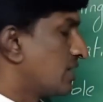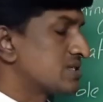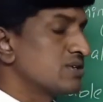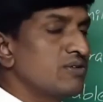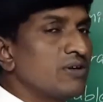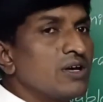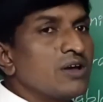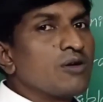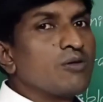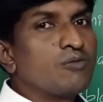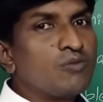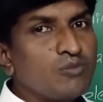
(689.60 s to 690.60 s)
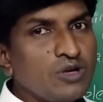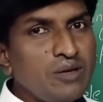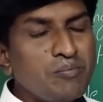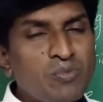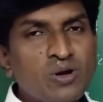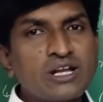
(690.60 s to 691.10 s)
also
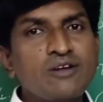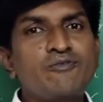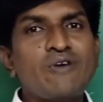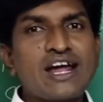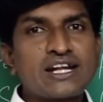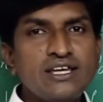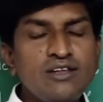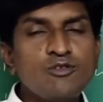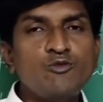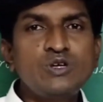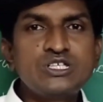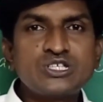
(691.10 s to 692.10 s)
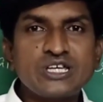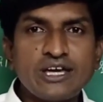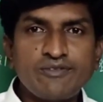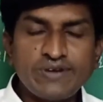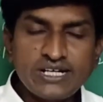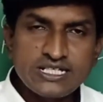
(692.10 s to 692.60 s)
important factor which
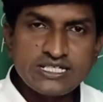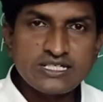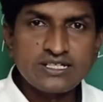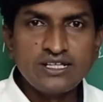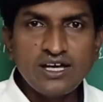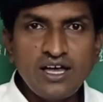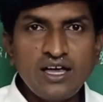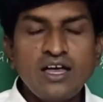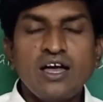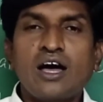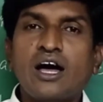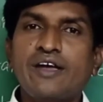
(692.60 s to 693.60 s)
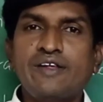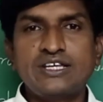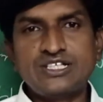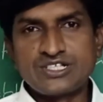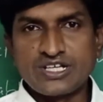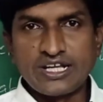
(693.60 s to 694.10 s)
affects the
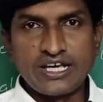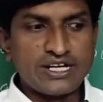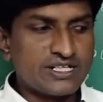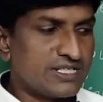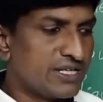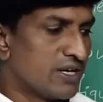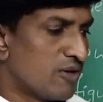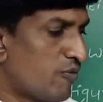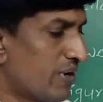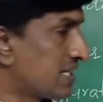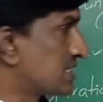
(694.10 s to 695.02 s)
ionization energy. For